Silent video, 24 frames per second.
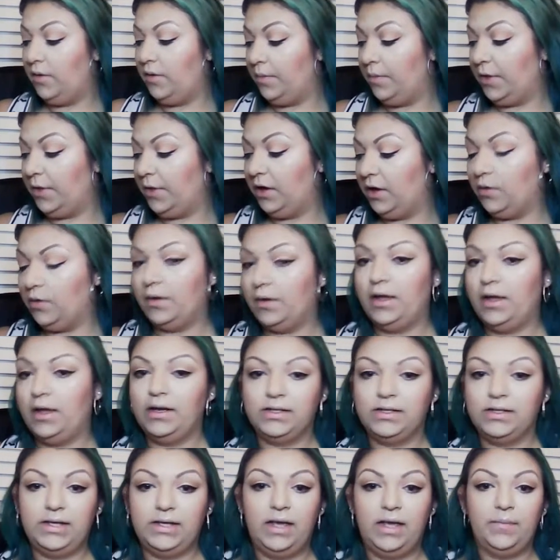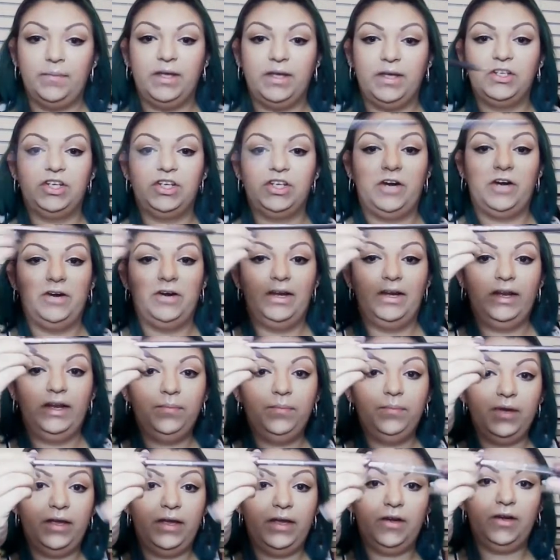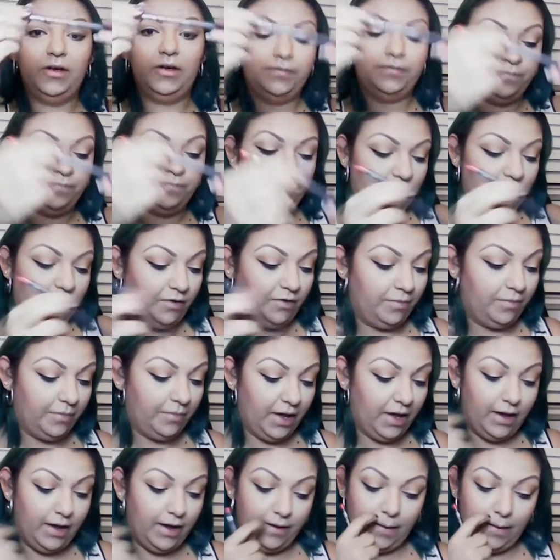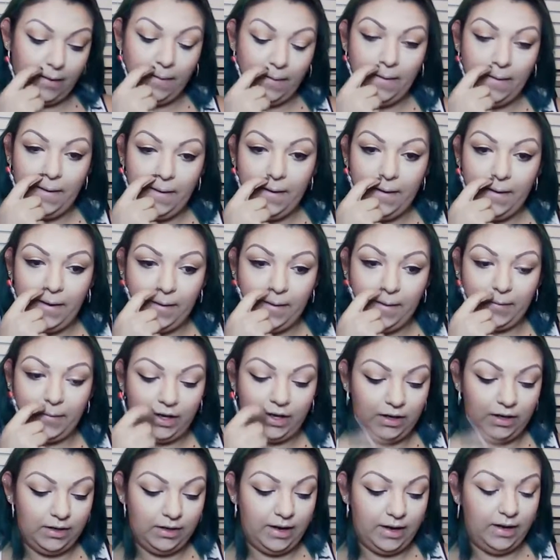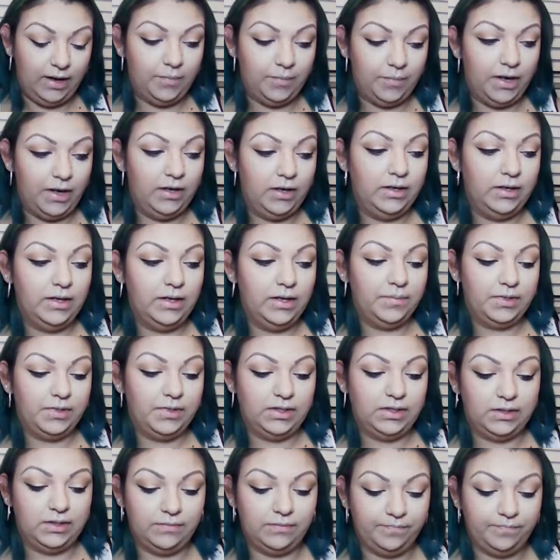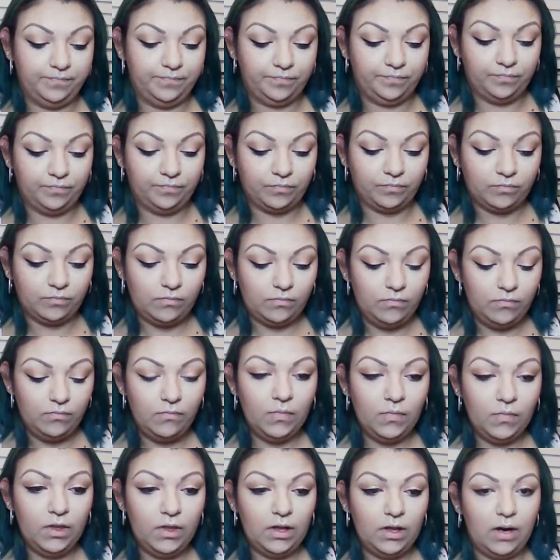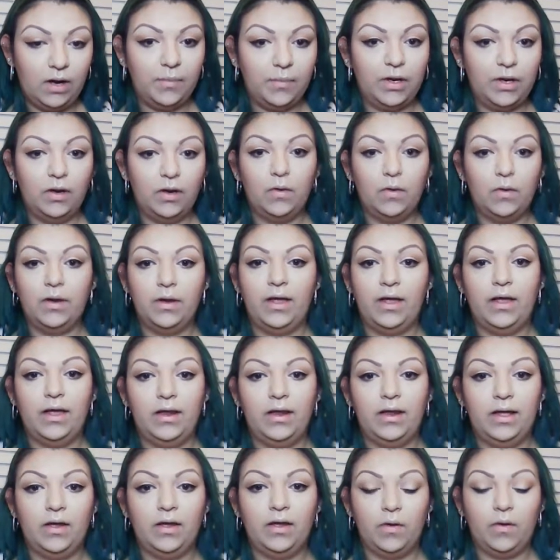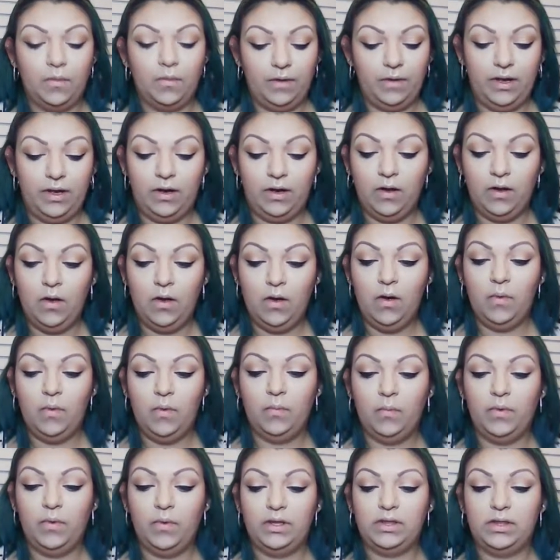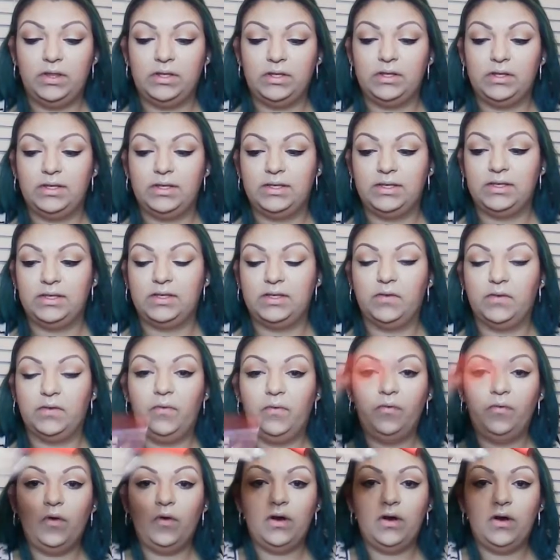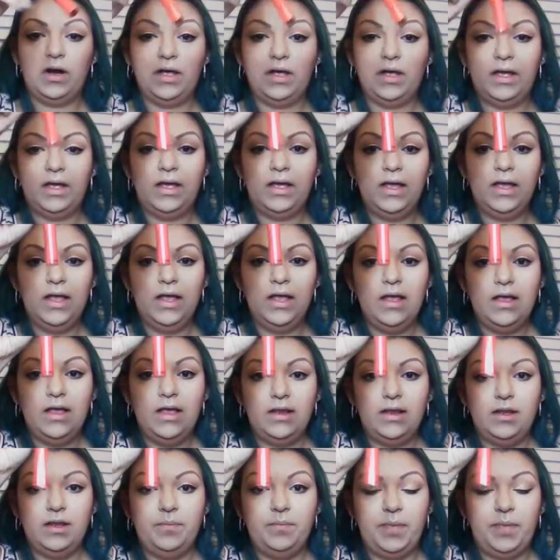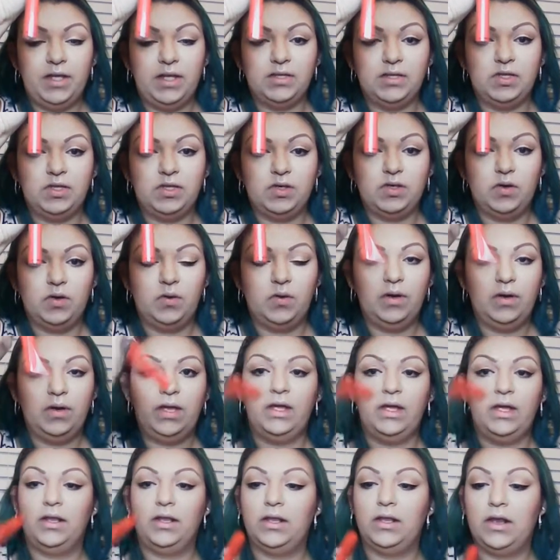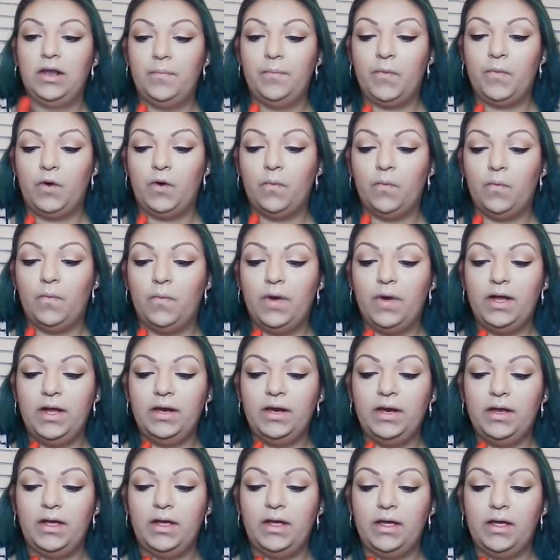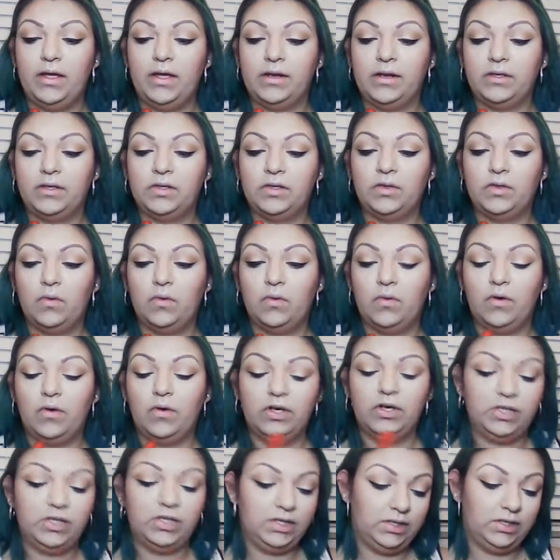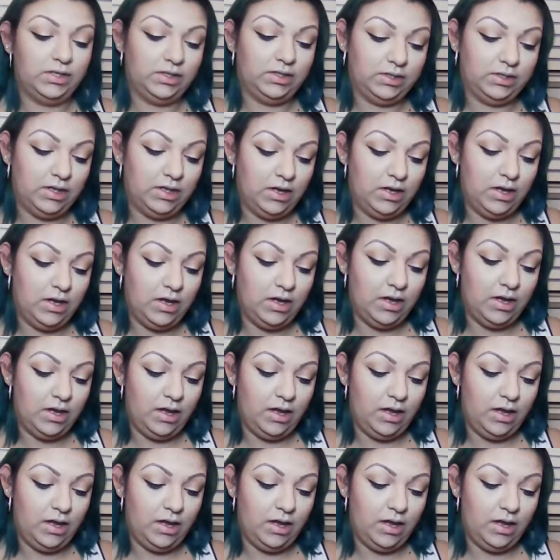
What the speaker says: Now I'm going to go ahead and take my Cherry Lip Liner from MAC. I'm going to line my lips. Then I'm going to go ahead and go in with this Sephora lip pencil in number 1. It is so gorgeous.